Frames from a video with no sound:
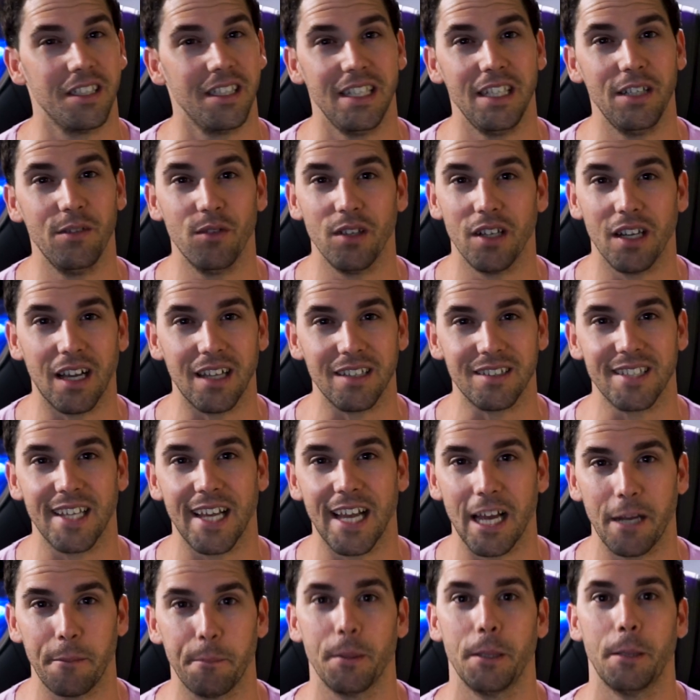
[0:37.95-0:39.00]
even a
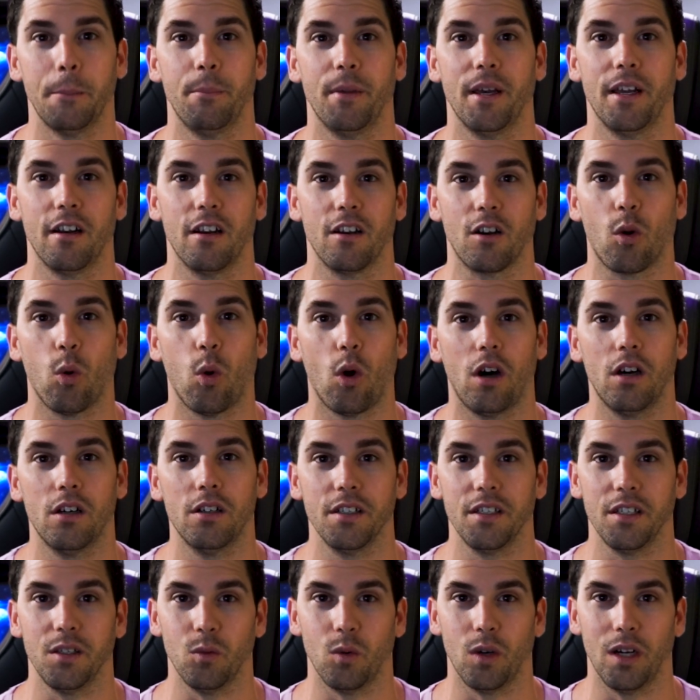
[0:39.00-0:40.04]
tad bit better
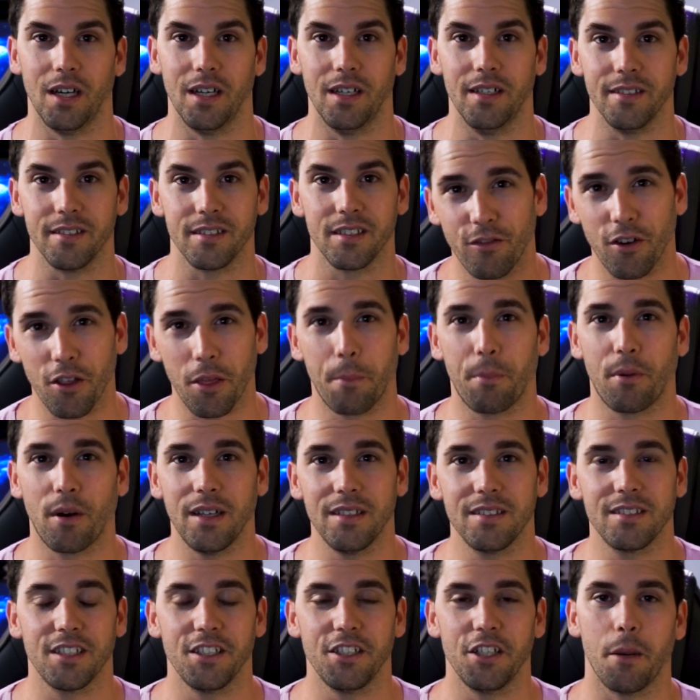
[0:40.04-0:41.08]
quality-wise for the
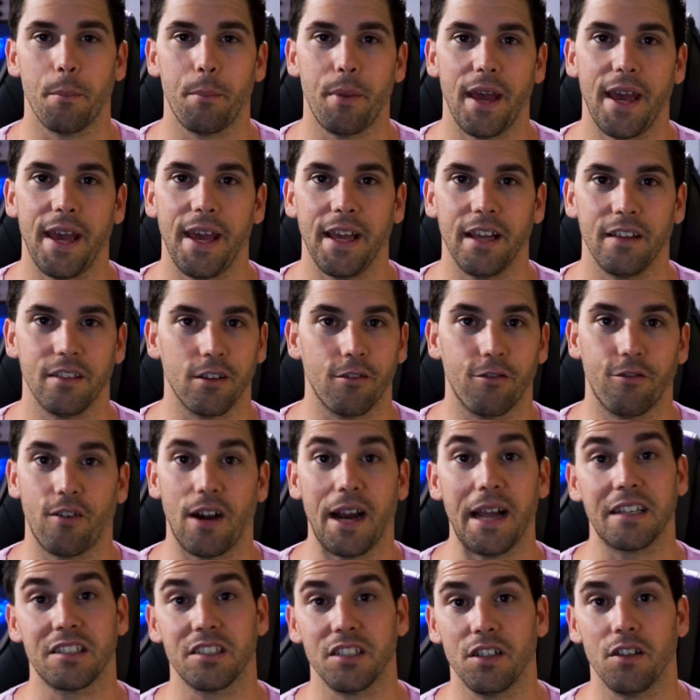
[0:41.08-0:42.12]
price that you're paying, the
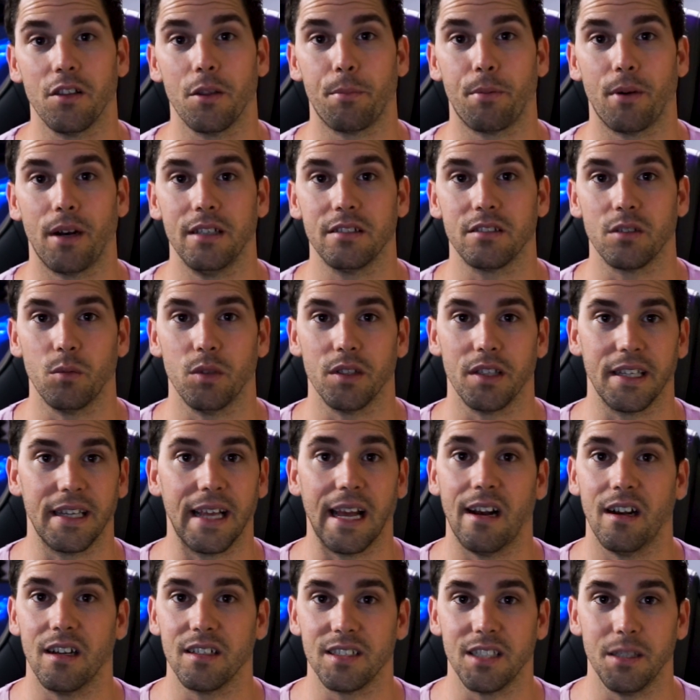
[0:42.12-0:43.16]
fraction of the price of what the
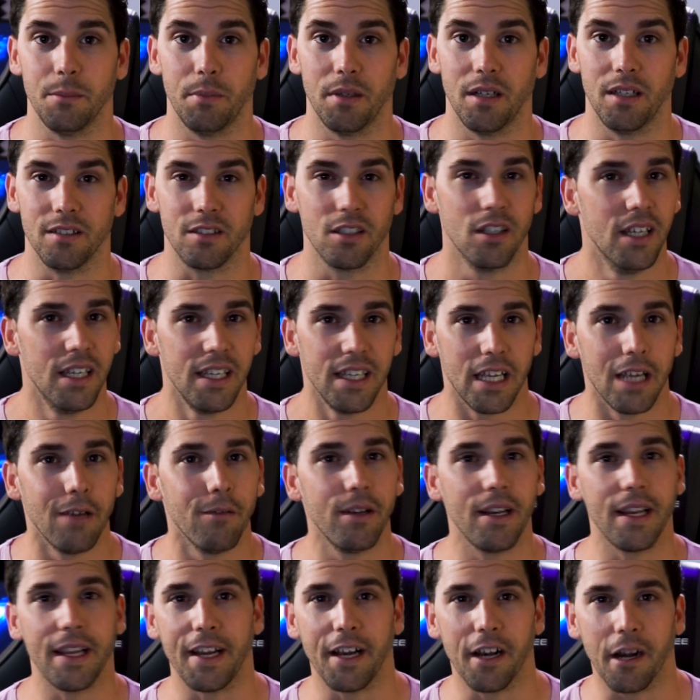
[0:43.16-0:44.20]
Galaxy Buds,
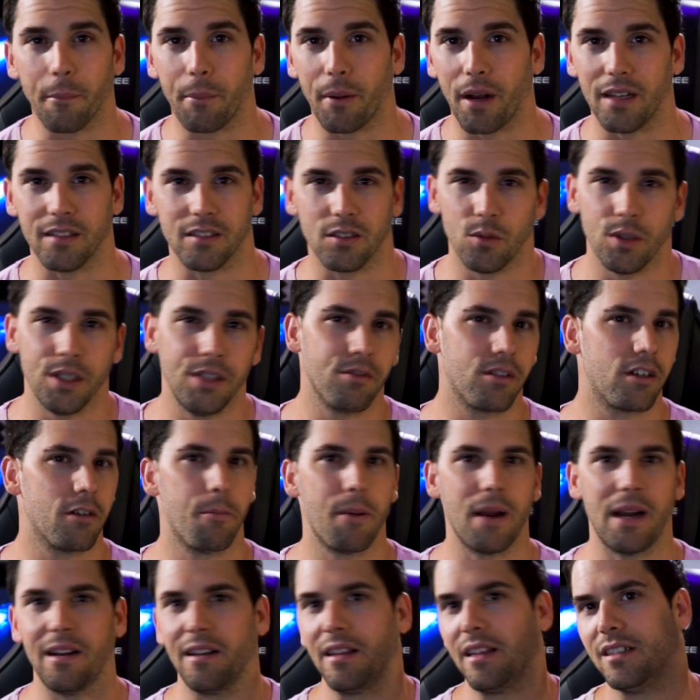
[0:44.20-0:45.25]
even the earpods. I won't even
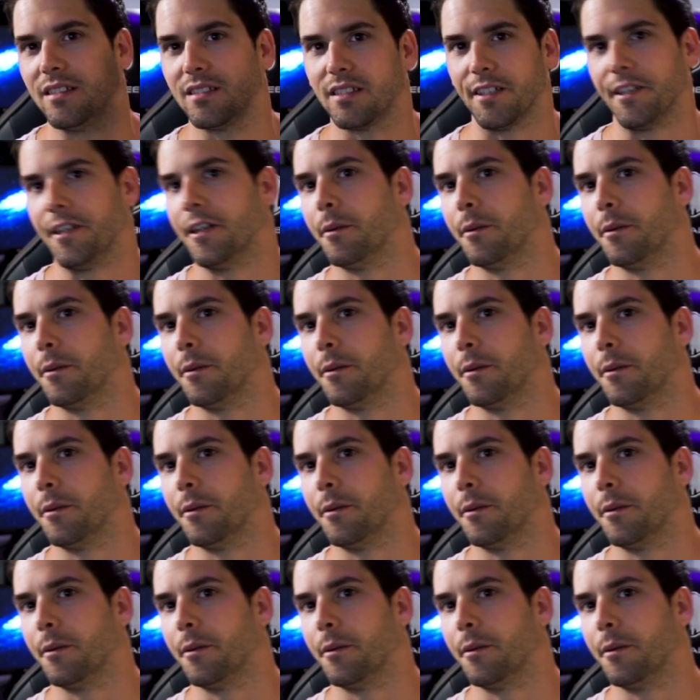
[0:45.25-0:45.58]
compare these to the